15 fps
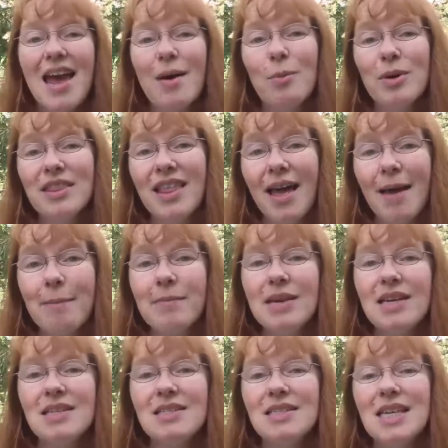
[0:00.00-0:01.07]
And what that
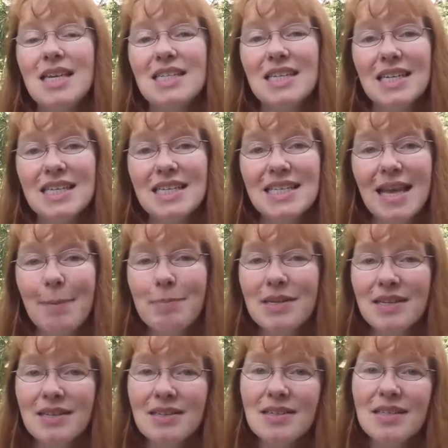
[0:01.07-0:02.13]
means is
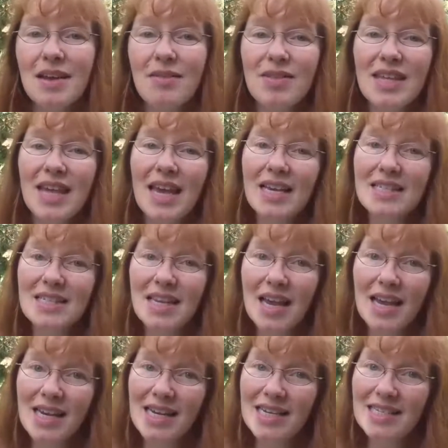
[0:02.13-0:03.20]
acceptance of the
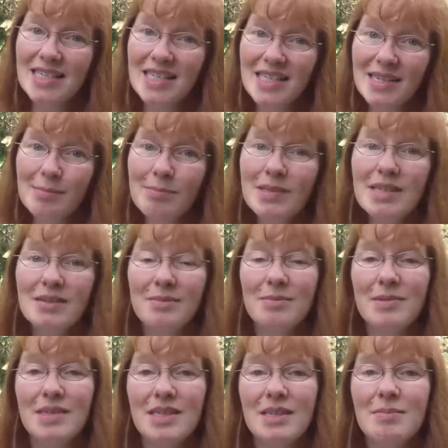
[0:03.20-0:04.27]
anxiety
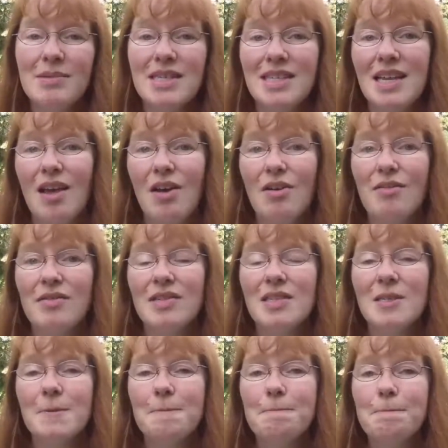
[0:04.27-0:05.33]
symptoms
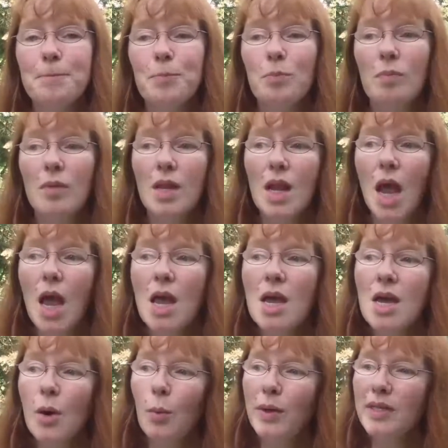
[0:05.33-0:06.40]
themselves.
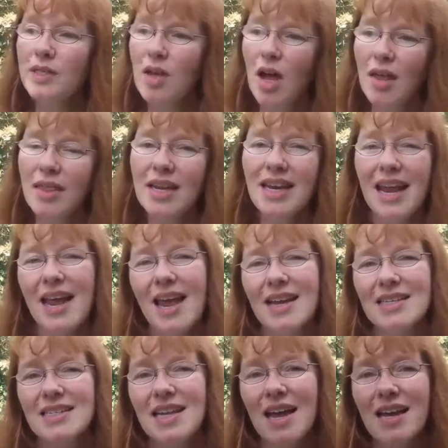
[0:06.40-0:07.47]
We saw that
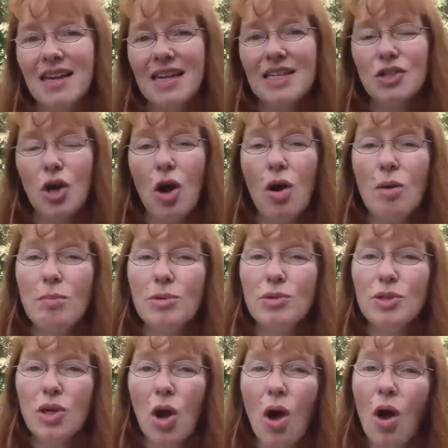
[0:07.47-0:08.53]
anxiety is
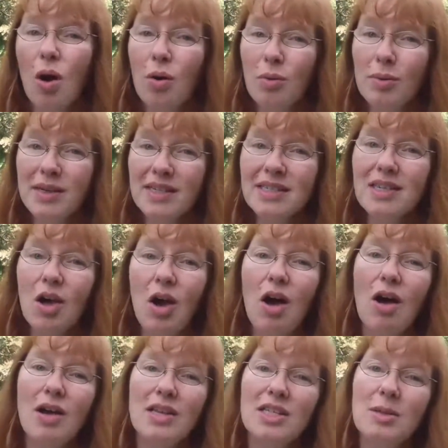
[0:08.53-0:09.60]
almost always
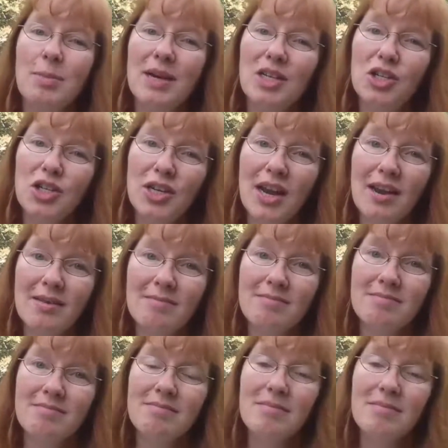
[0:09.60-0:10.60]
caused by shame.